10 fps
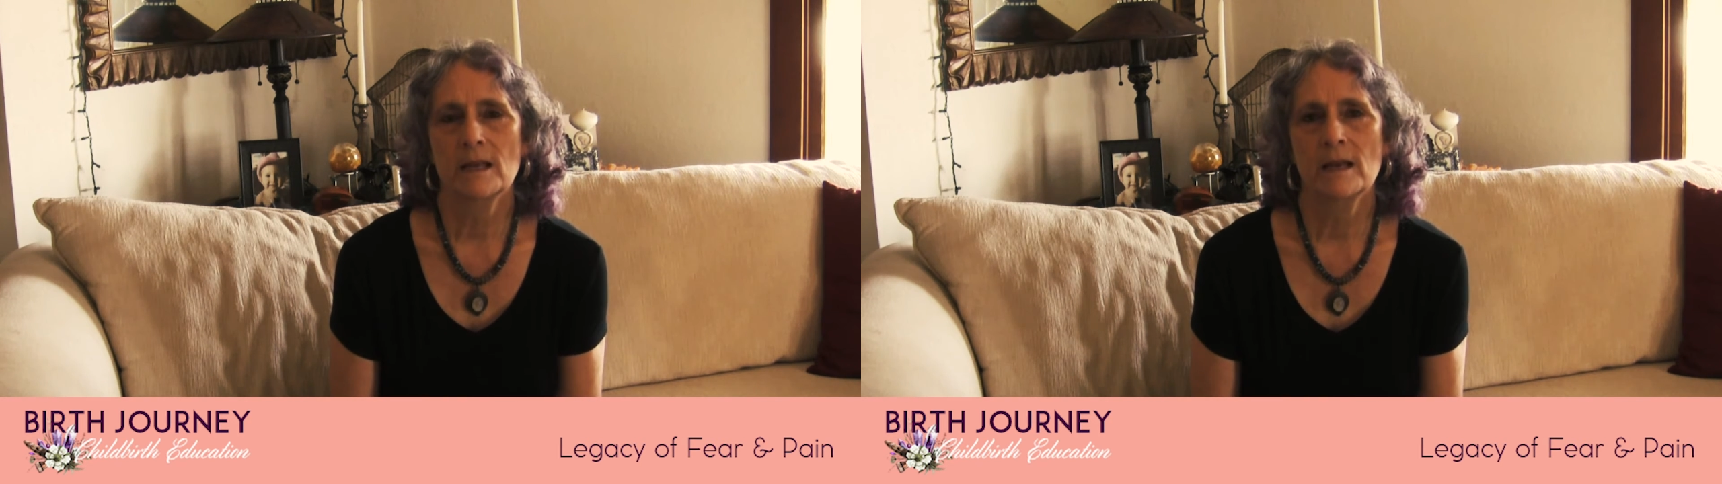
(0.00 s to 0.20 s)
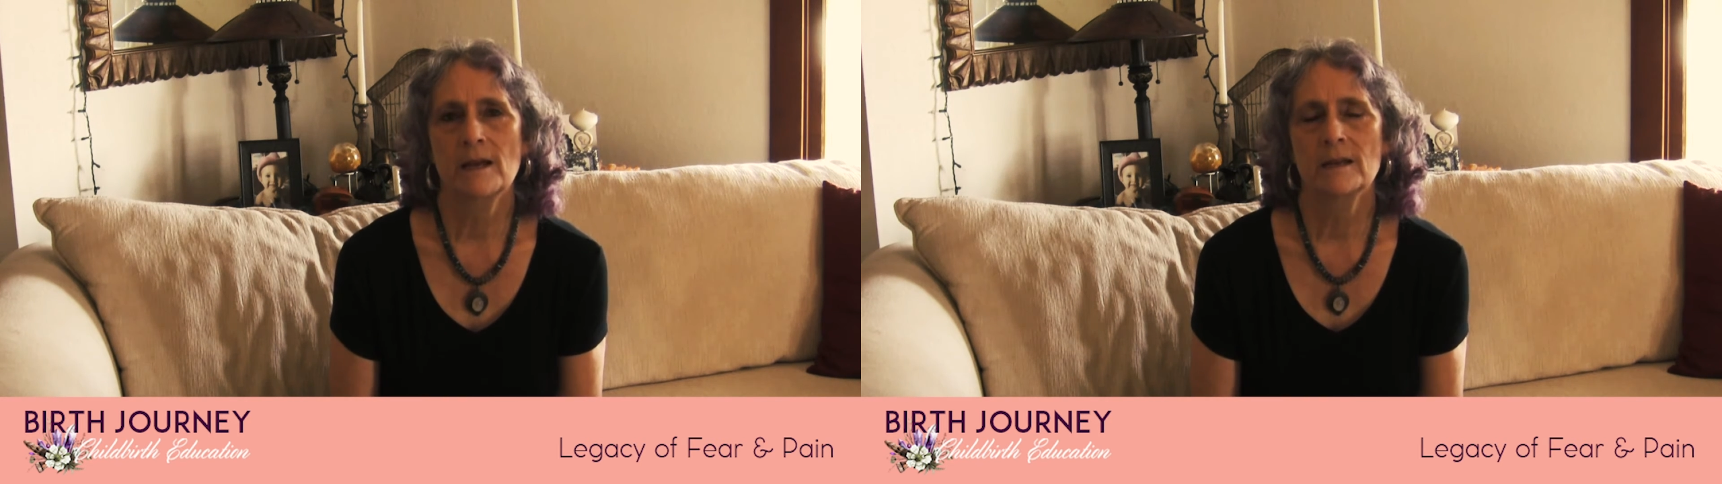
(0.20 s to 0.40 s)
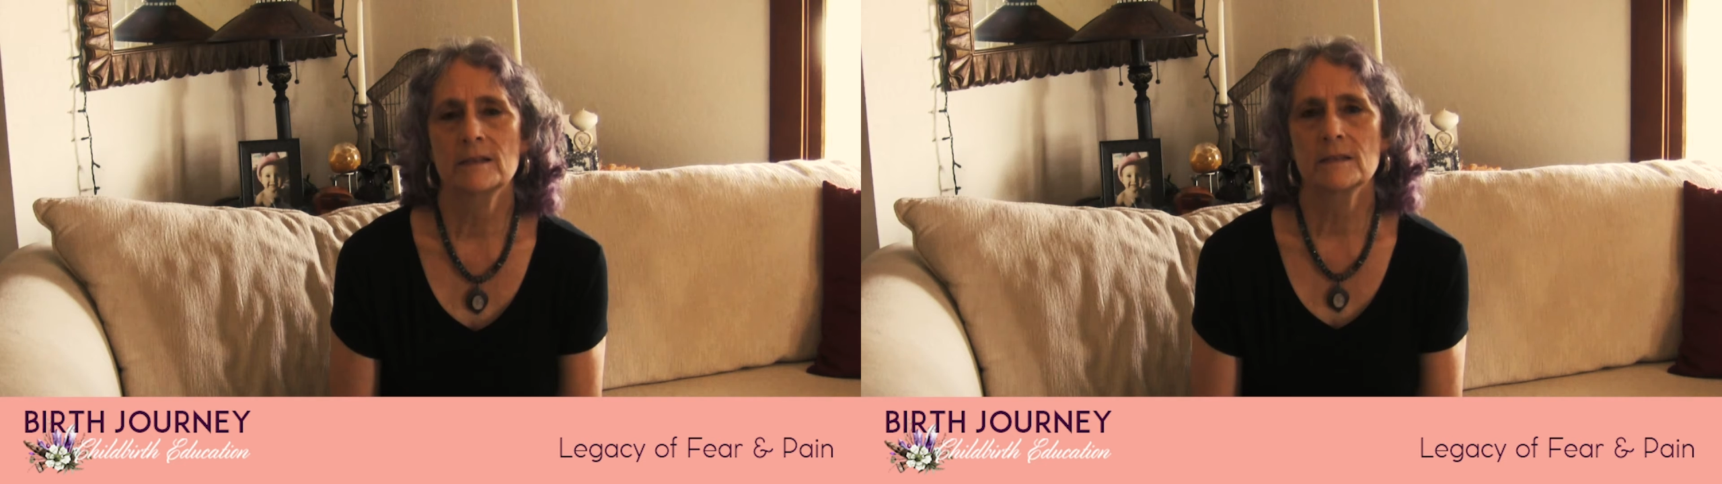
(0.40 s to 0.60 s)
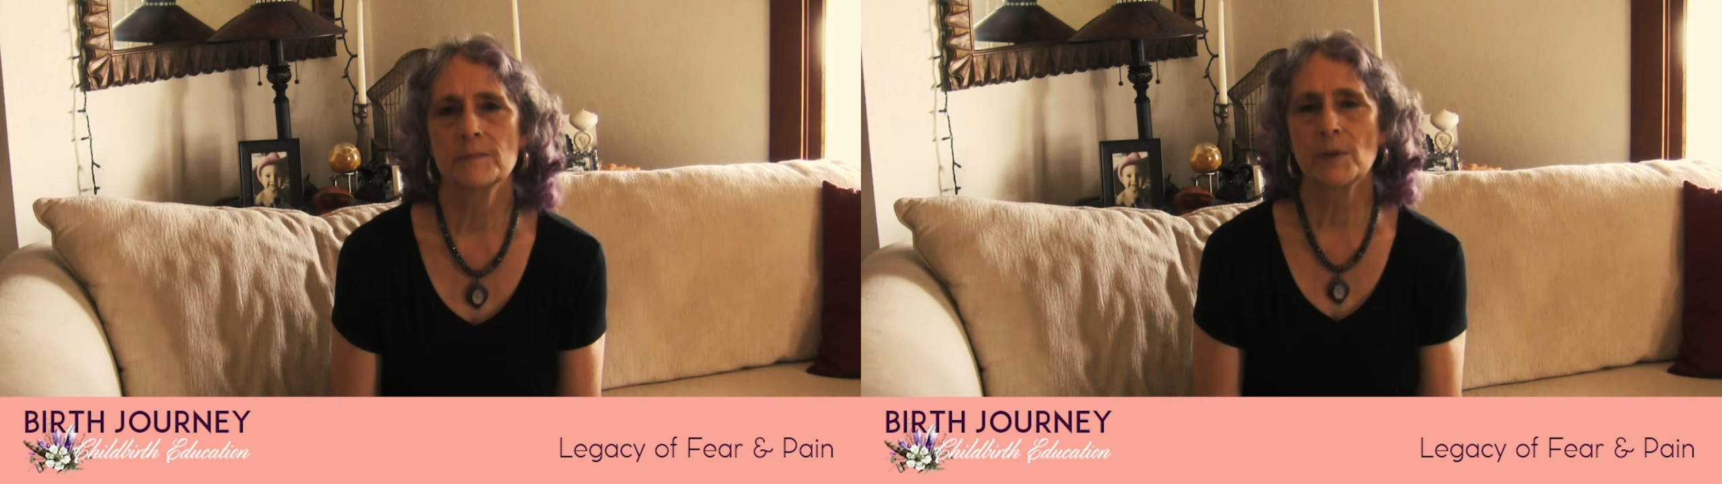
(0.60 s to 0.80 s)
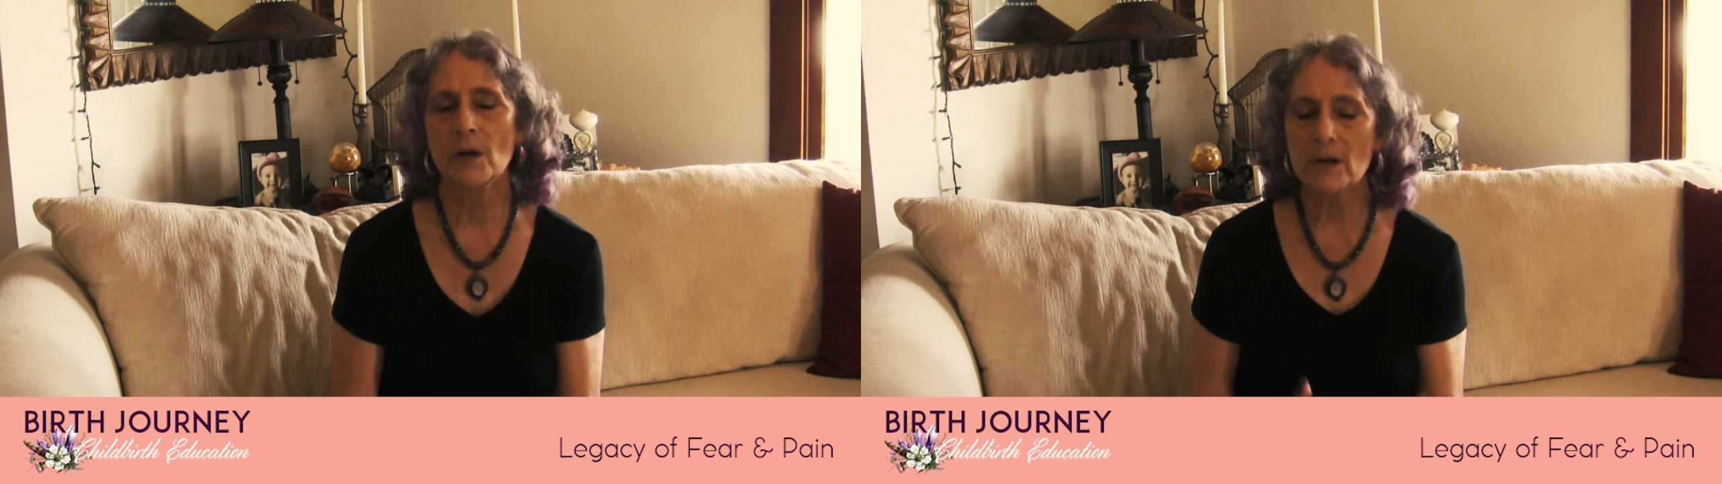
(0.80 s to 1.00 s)
and
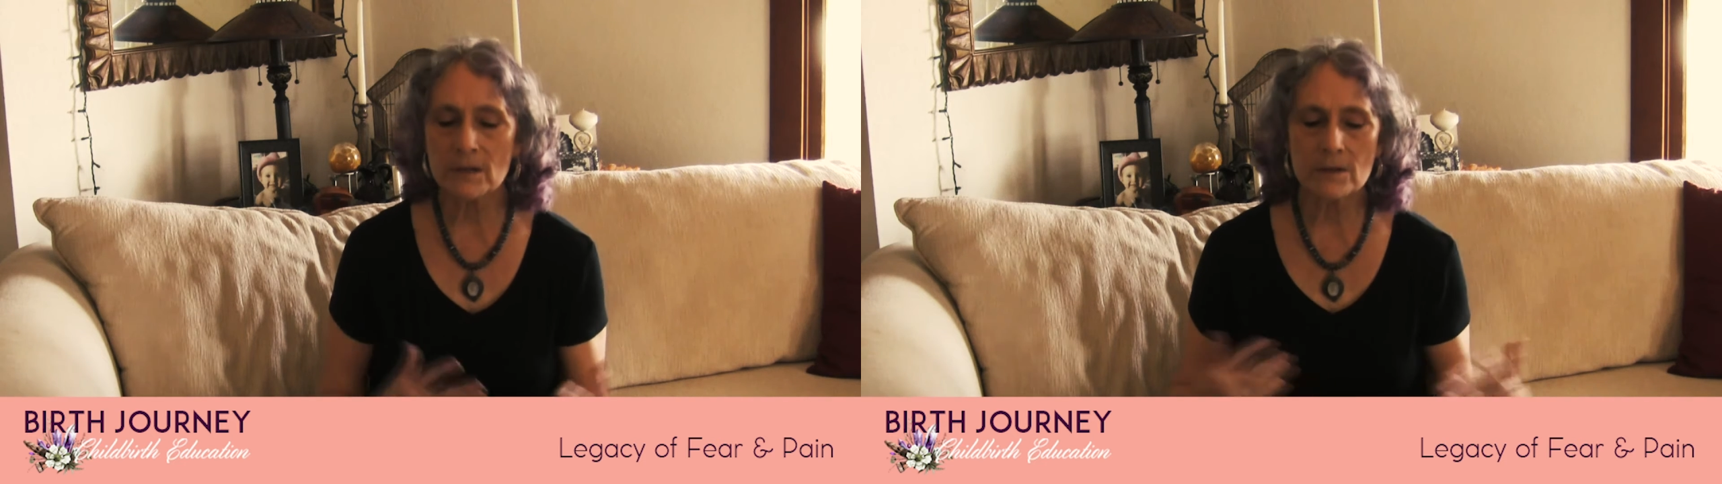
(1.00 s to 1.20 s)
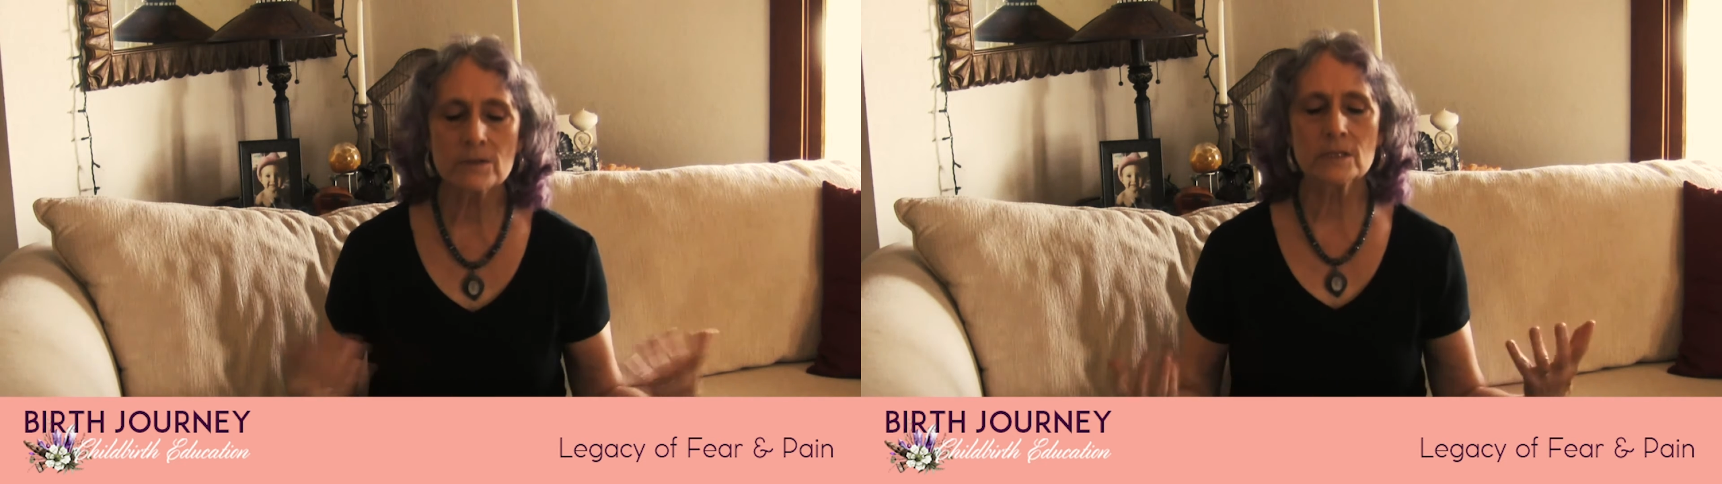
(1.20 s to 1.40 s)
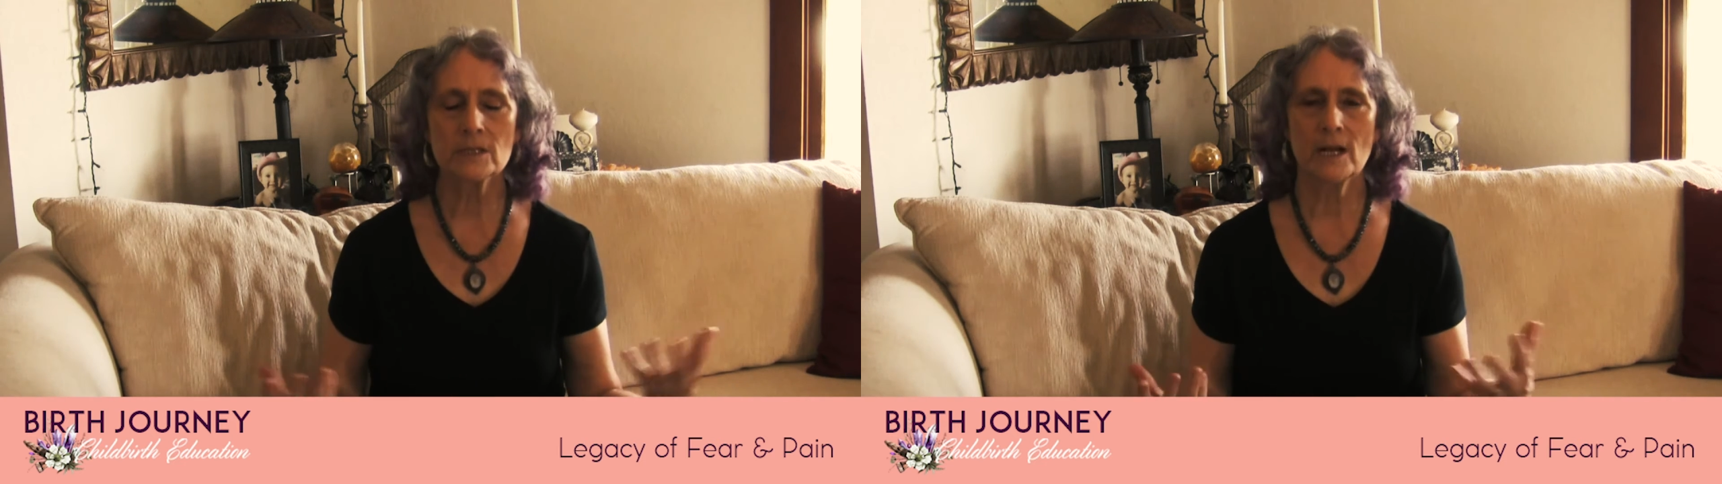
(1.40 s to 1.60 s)
part of those